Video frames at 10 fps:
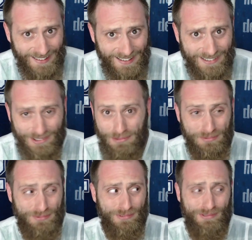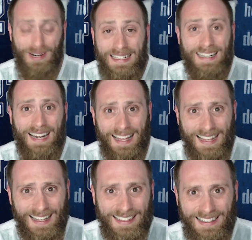So, what?
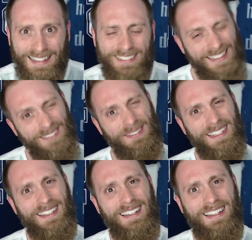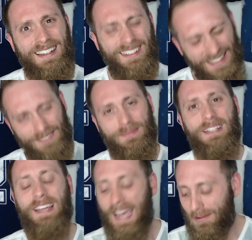You kidding me? Are you kidding me?
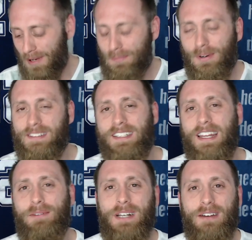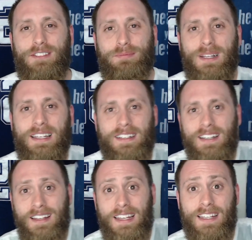At one point today when I was playing,
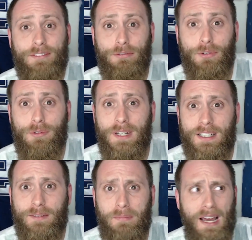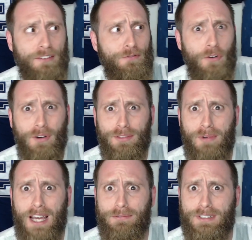it threw in my fourth
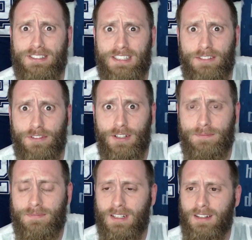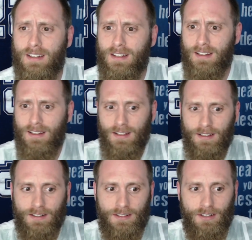wide receiver.
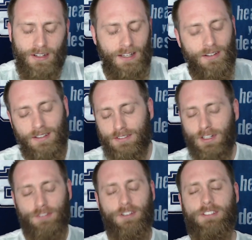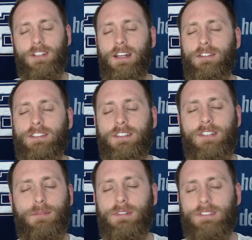Okay, hold on, let's try to figure this out. I was in a
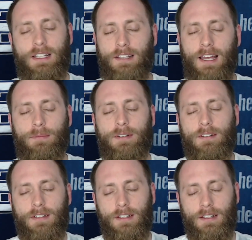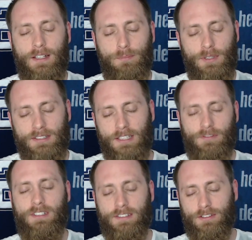double set lab, and it put a
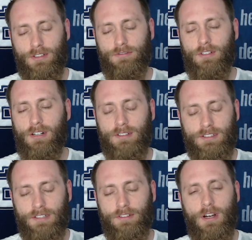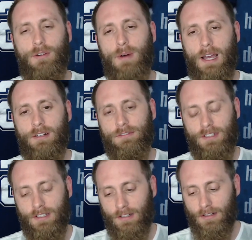76 overall receiver out wide over
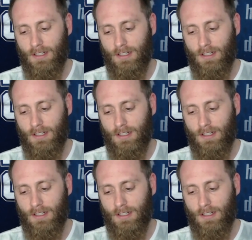here.